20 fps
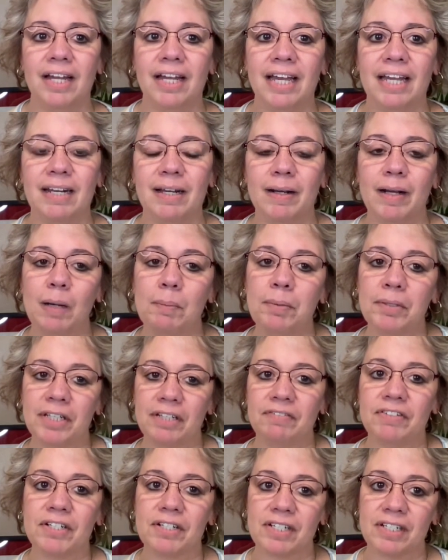And a couple
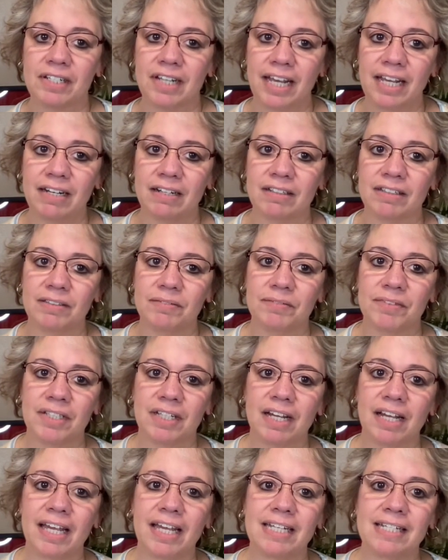of years later,
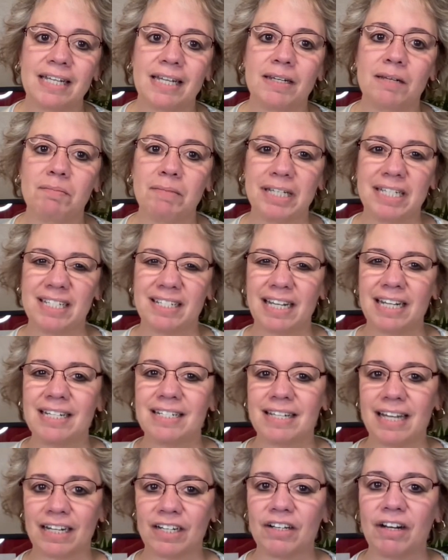I attended my
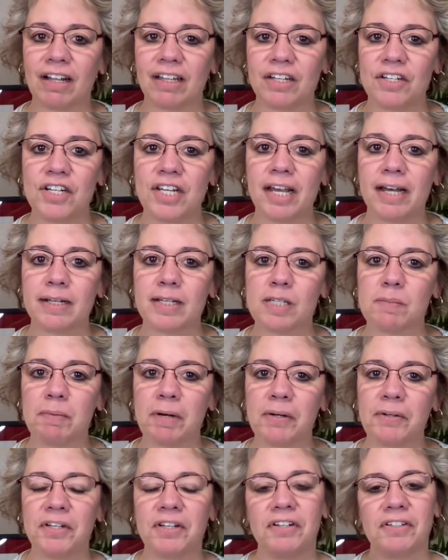state's technology
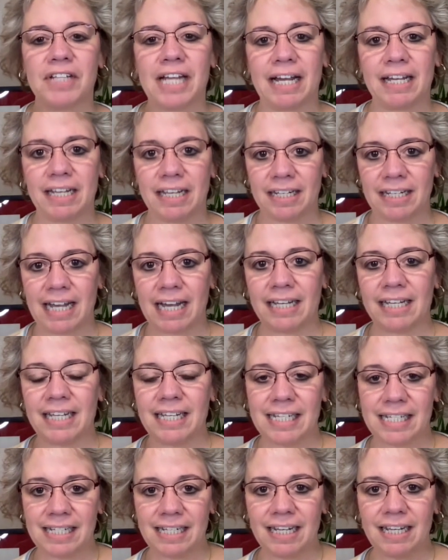expo, you know, that
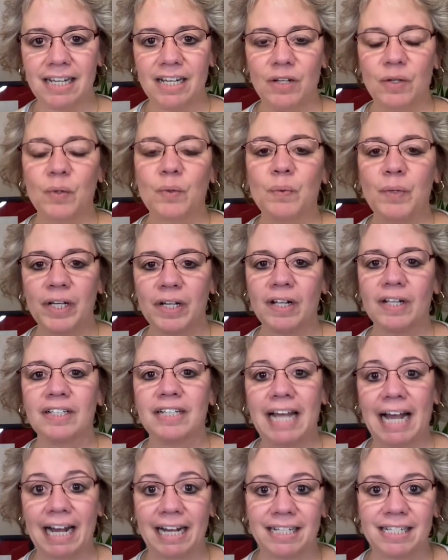ISTE, we
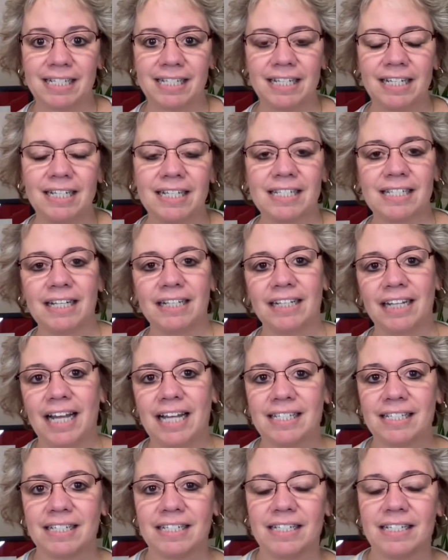called ASTE, is
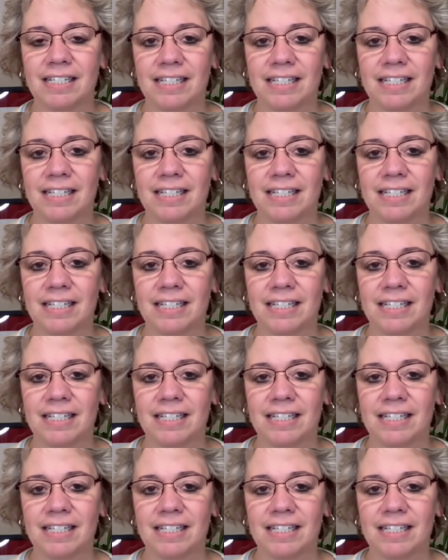Alaska